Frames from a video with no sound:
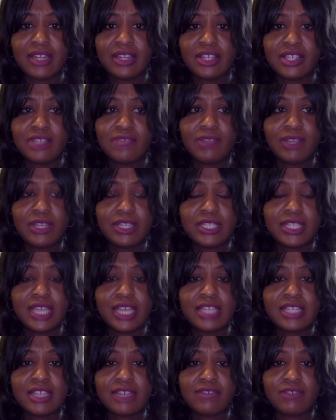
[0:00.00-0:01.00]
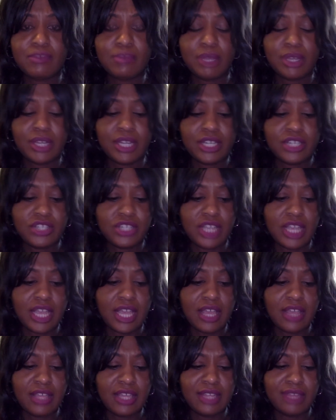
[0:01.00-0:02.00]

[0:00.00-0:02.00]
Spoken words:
It's very sad to have to bury a child.